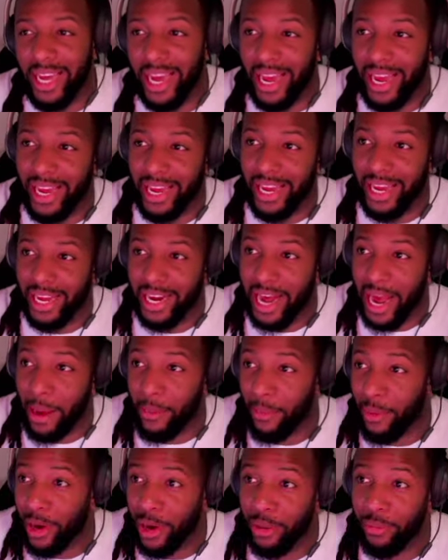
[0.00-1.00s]
and
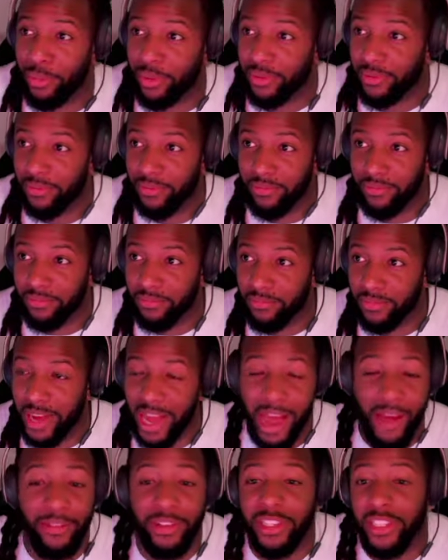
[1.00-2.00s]
I'm up.
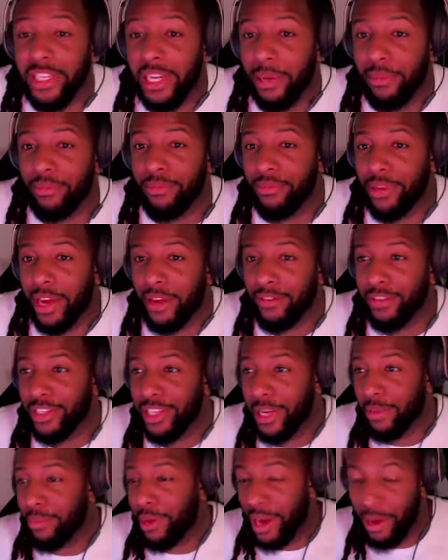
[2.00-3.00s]
Haven't slept. Haven't
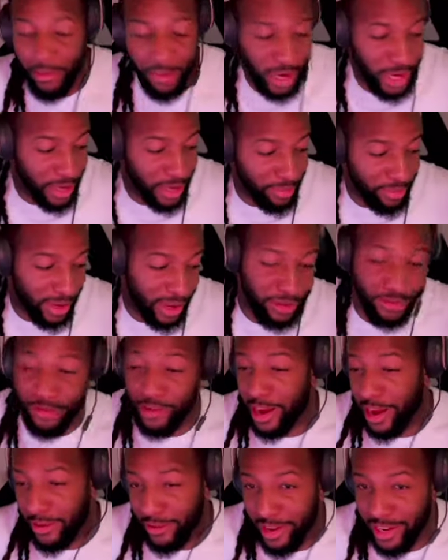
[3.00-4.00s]
slept. I'm up at
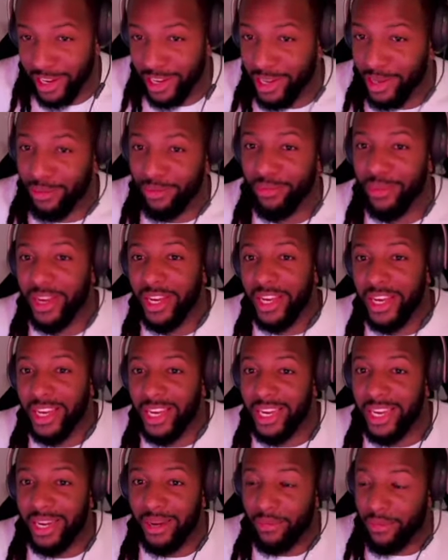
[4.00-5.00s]
5 a.m.
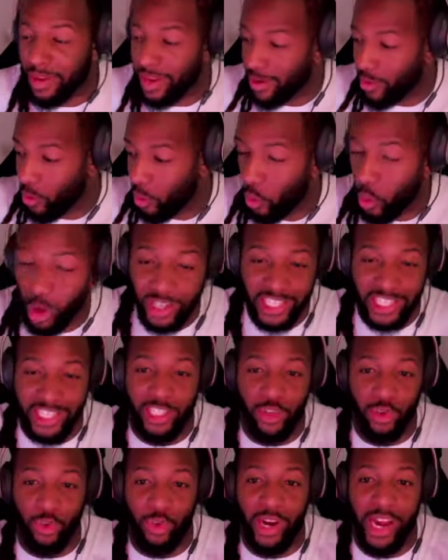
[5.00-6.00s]
wanting
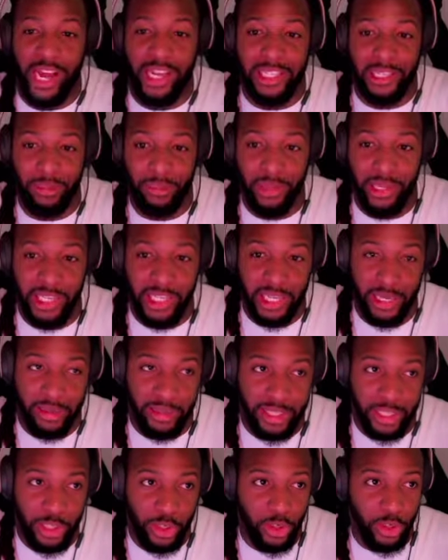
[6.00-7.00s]
to react to Bleach. I
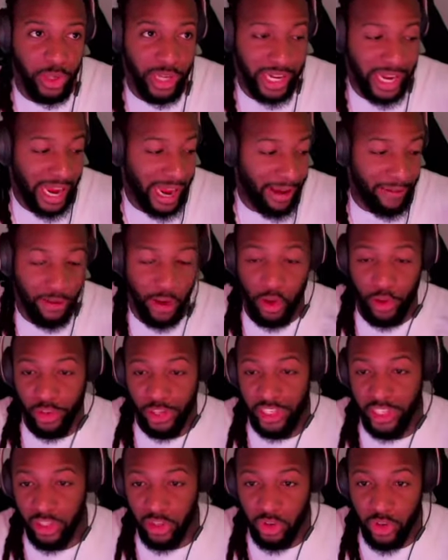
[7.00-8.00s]
still like have all
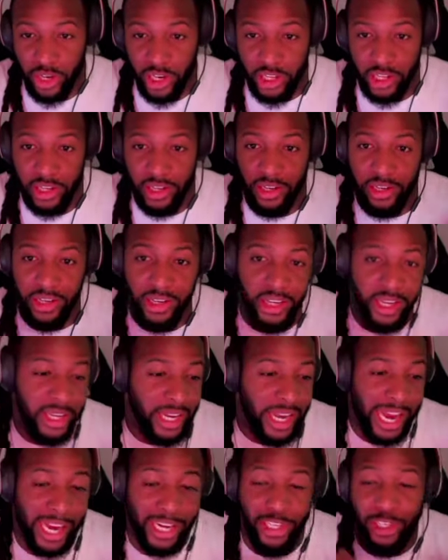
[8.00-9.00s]
this adrenaline.
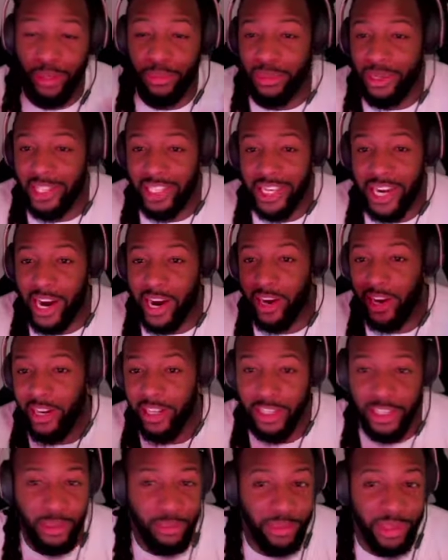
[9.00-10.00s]
I should be tired. I
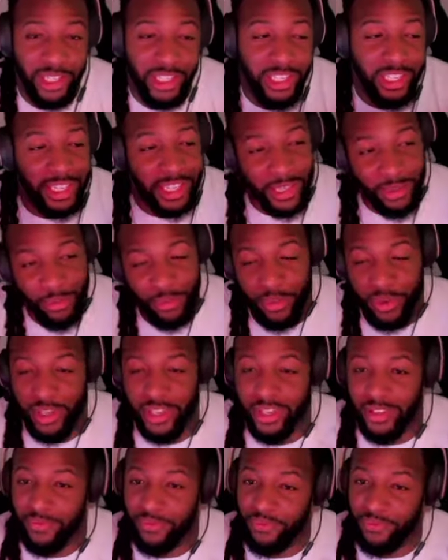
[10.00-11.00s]
should be asleep,
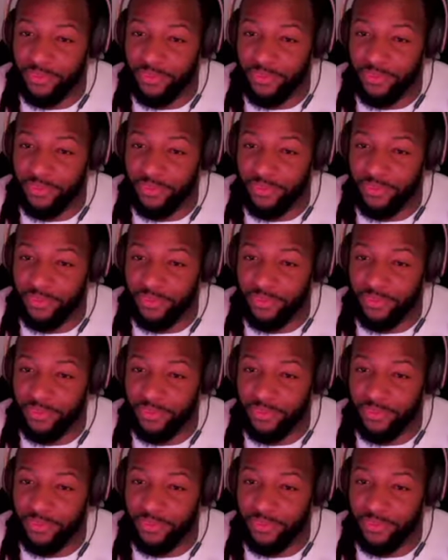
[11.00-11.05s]
but